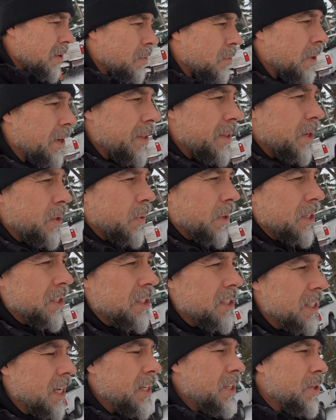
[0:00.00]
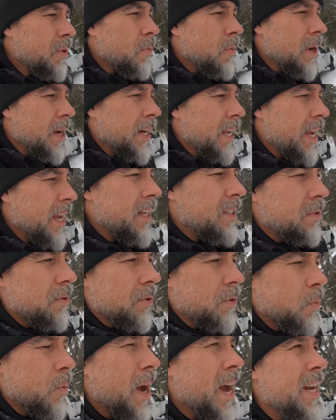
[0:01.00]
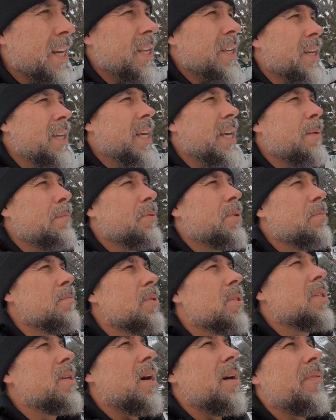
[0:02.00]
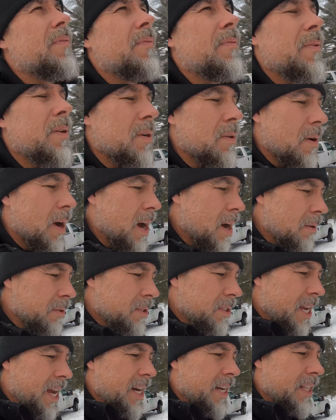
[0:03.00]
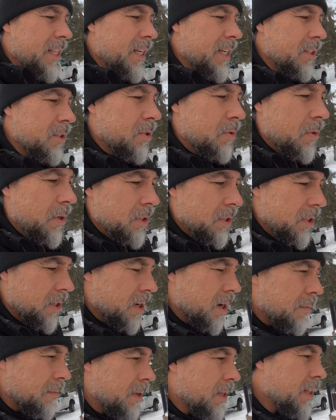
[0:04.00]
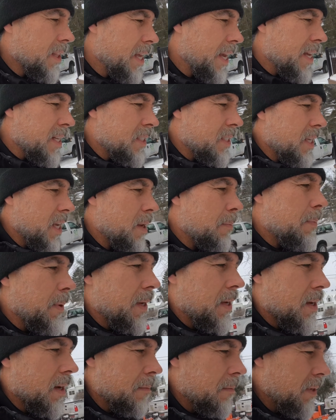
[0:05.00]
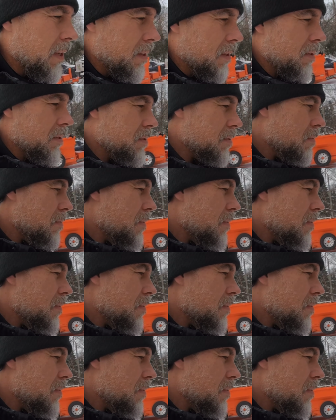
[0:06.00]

one of the questions I do want to answer is why do you keep some stuff, you know, outside of the construction company, landscaping company? And there's a